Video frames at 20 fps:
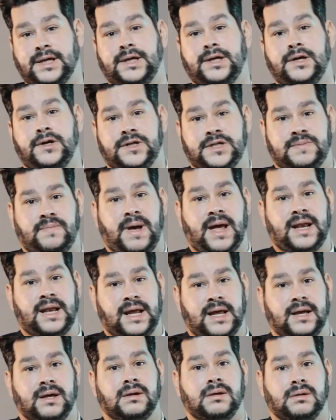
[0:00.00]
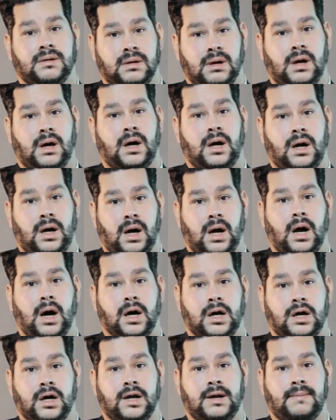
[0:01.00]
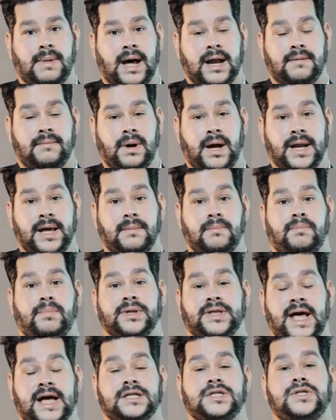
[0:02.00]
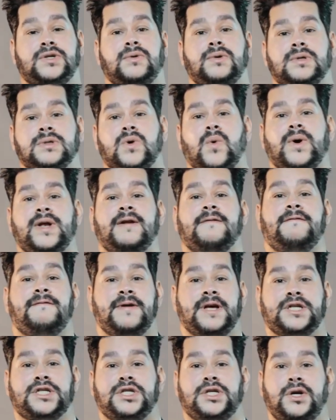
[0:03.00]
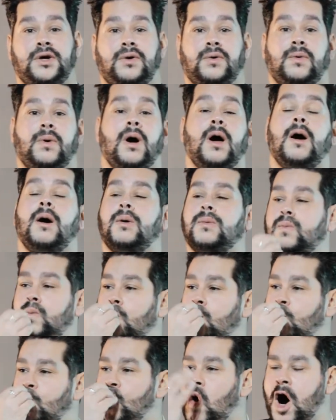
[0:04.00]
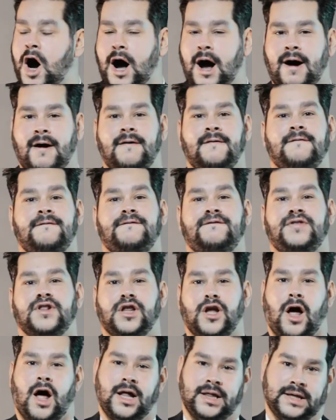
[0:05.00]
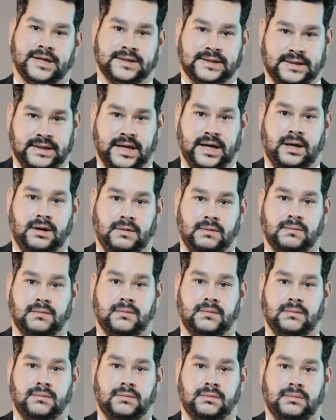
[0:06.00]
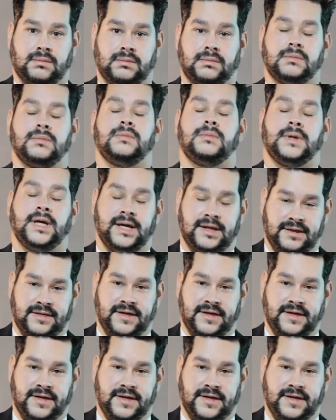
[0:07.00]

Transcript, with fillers: you're spending a good amount of money, but that suit is going to fit you flawlessly, in